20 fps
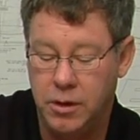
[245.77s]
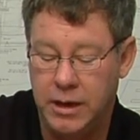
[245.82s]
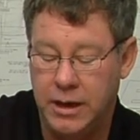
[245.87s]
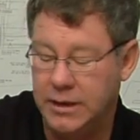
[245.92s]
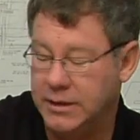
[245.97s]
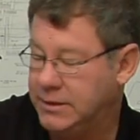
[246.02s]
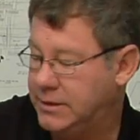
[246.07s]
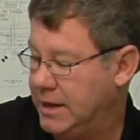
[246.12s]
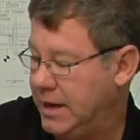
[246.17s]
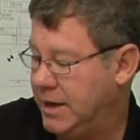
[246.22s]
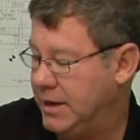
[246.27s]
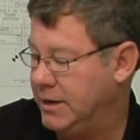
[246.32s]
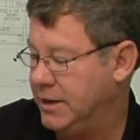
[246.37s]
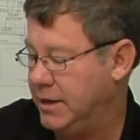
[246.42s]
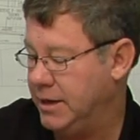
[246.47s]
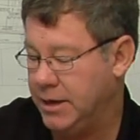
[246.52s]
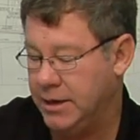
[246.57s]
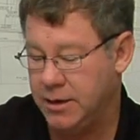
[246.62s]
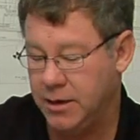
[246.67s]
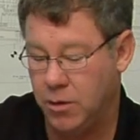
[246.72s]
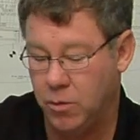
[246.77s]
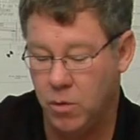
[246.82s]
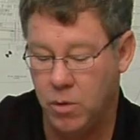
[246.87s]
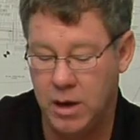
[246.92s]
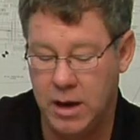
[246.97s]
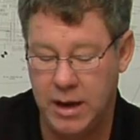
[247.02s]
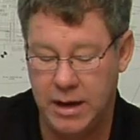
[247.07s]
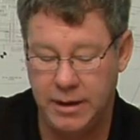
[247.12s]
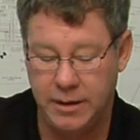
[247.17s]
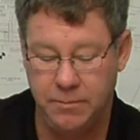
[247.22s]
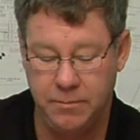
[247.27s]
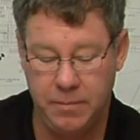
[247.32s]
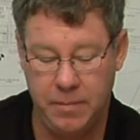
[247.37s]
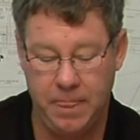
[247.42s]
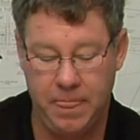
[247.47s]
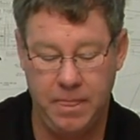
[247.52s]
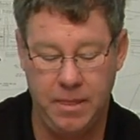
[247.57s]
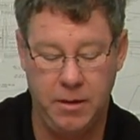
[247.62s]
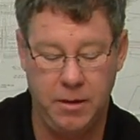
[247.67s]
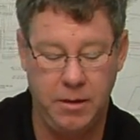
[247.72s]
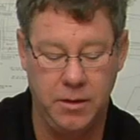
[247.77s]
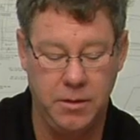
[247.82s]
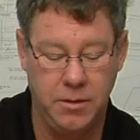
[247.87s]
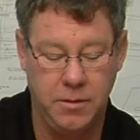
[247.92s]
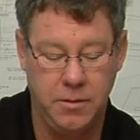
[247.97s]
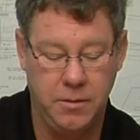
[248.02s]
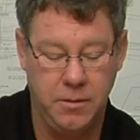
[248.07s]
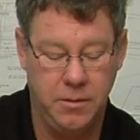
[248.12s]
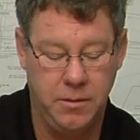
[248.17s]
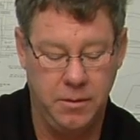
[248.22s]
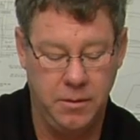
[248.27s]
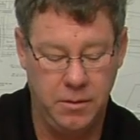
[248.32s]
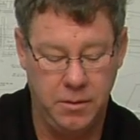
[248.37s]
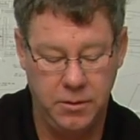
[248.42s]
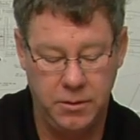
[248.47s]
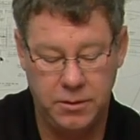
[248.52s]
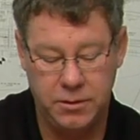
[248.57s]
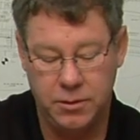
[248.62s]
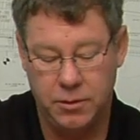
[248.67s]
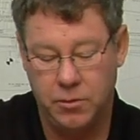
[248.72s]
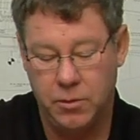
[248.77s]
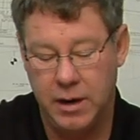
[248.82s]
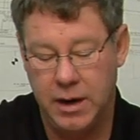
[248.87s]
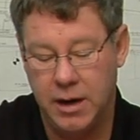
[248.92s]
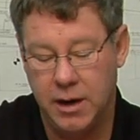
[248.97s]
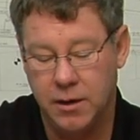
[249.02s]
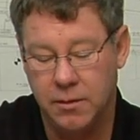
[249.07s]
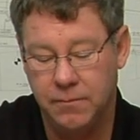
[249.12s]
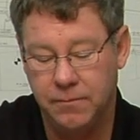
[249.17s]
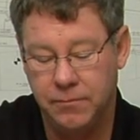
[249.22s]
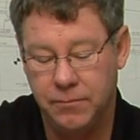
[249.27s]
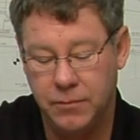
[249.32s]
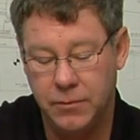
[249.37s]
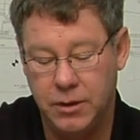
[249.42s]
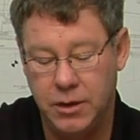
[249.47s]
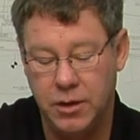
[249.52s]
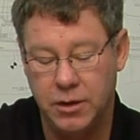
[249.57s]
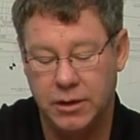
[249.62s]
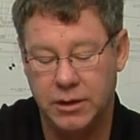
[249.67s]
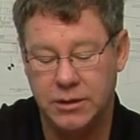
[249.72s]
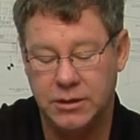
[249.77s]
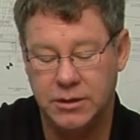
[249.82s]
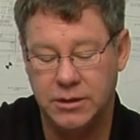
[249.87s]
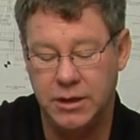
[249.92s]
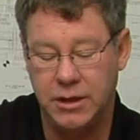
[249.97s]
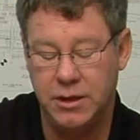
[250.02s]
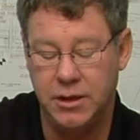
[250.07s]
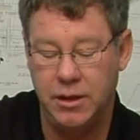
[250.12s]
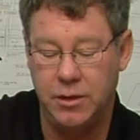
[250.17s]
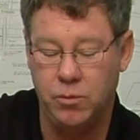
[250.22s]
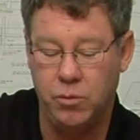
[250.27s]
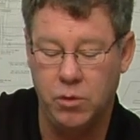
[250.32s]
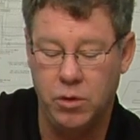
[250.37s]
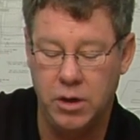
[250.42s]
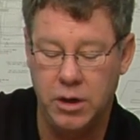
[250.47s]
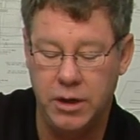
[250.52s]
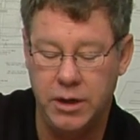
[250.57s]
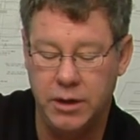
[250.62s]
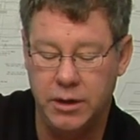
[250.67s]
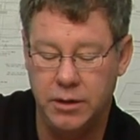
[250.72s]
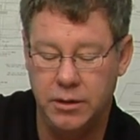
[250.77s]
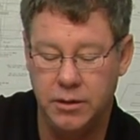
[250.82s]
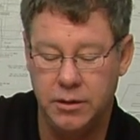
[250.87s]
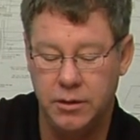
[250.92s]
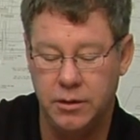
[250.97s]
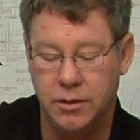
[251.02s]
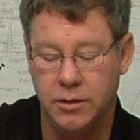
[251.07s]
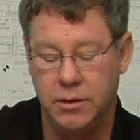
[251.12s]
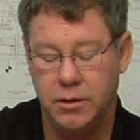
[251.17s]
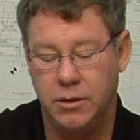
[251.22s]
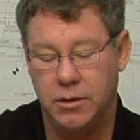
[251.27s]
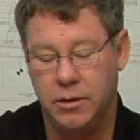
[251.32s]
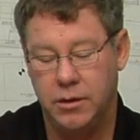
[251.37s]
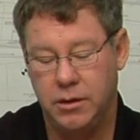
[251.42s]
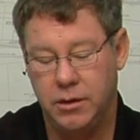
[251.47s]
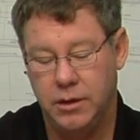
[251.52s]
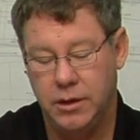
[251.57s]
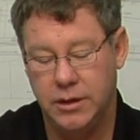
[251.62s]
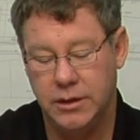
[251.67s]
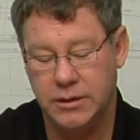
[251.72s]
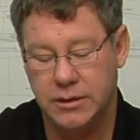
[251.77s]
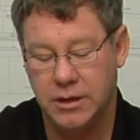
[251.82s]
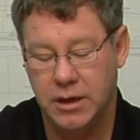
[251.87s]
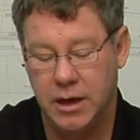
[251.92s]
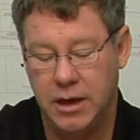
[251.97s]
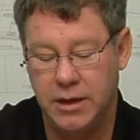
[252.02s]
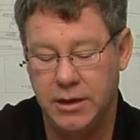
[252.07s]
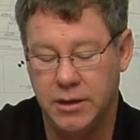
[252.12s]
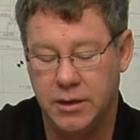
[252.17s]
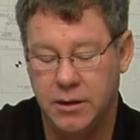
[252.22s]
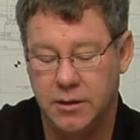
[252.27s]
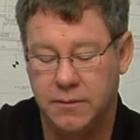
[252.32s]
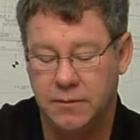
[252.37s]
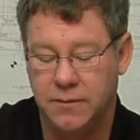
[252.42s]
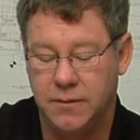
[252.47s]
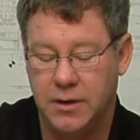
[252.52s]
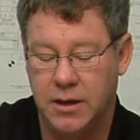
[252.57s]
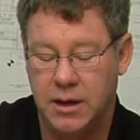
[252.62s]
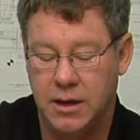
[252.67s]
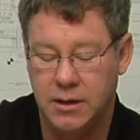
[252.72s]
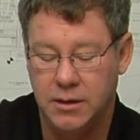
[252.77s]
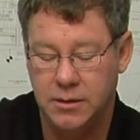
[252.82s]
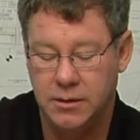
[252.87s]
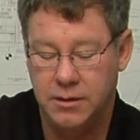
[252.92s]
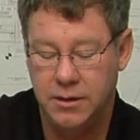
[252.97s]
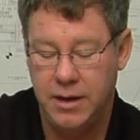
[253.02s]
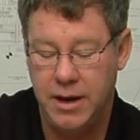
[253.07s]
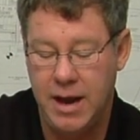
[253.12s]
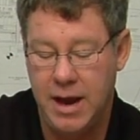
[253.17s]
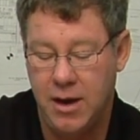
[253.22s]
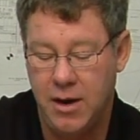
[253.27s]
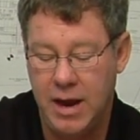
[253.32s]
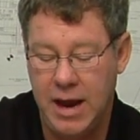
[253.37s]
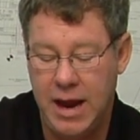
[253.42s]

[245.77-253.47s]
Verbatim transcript: and sanded it away to where you can see the wood is kind of uh, now